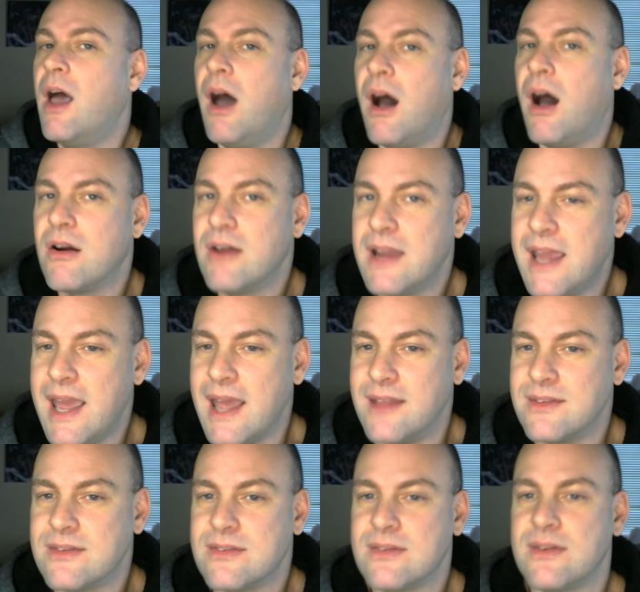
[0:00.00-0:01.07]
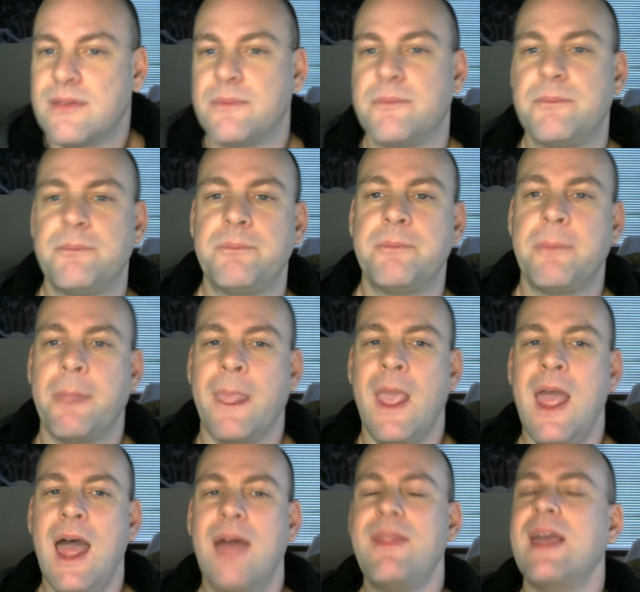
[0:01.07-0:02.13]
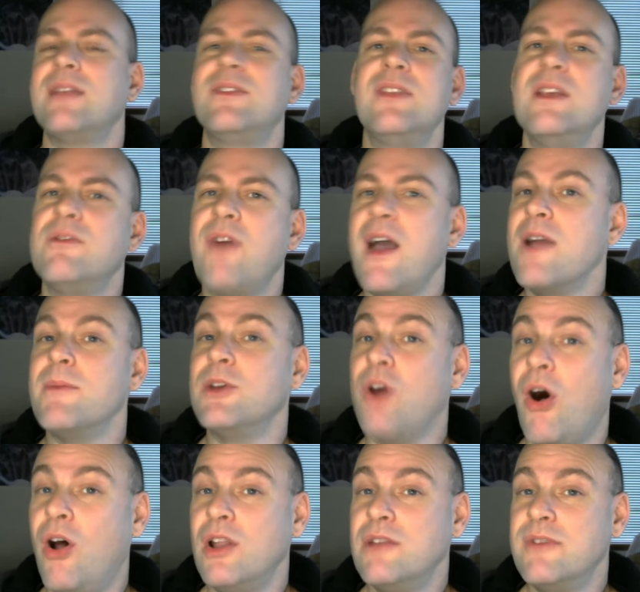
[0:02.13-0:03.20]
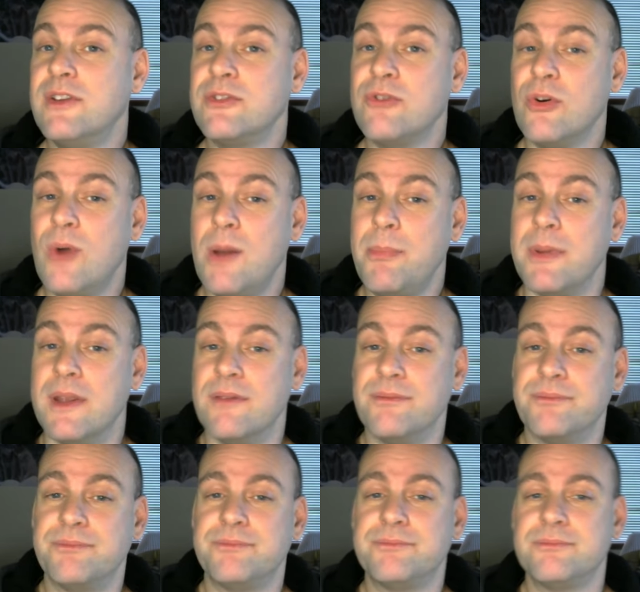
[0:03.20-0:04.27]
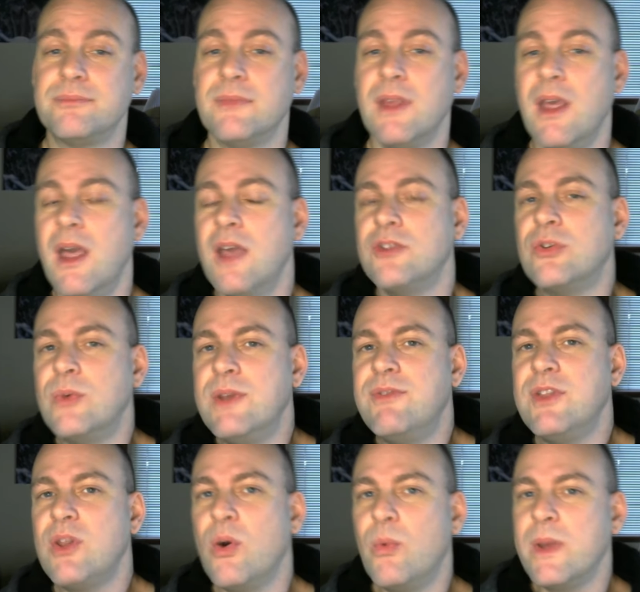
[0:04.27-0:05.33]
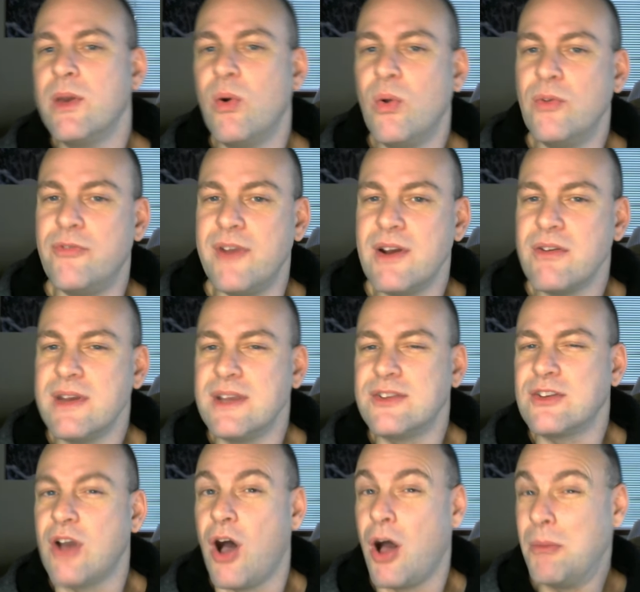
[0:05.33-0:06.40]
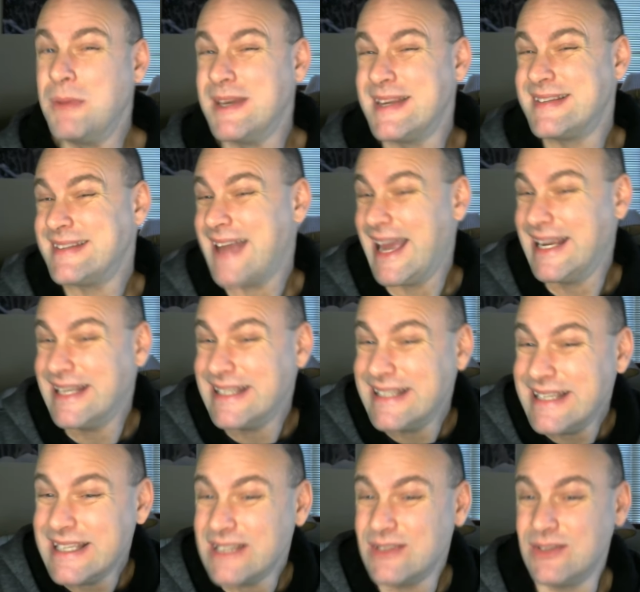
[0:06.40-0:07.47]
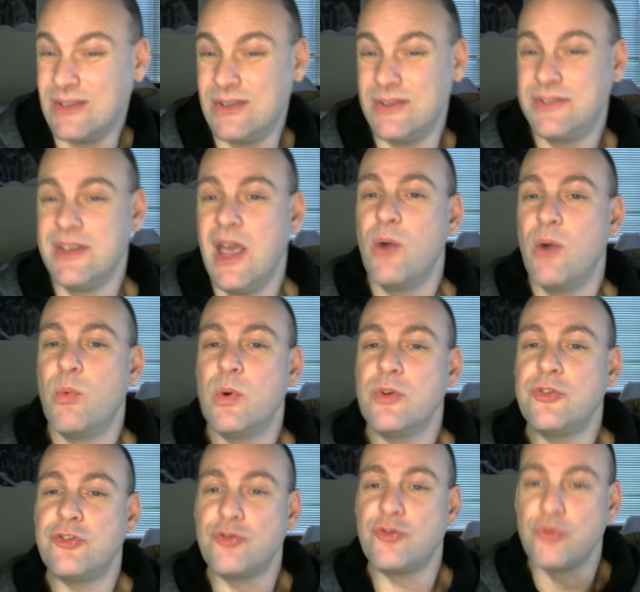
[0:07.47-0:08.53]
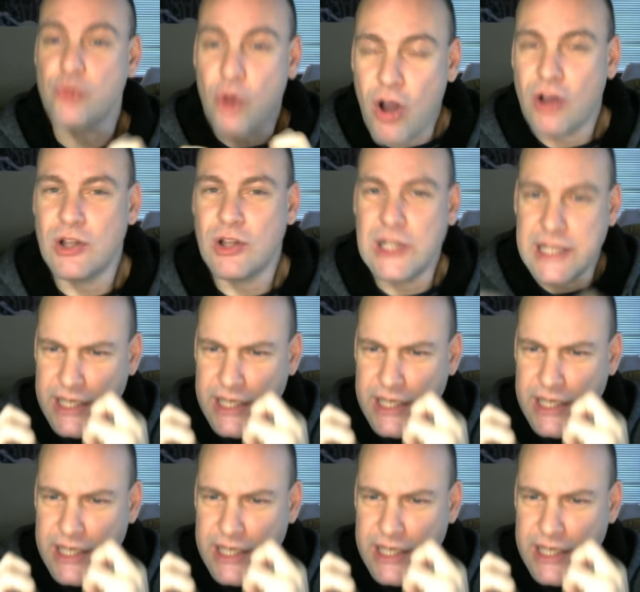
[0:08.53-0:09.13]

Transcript: are against. And that's the environment all of us grow up in. So even though we hold various communist ideals, we're strongly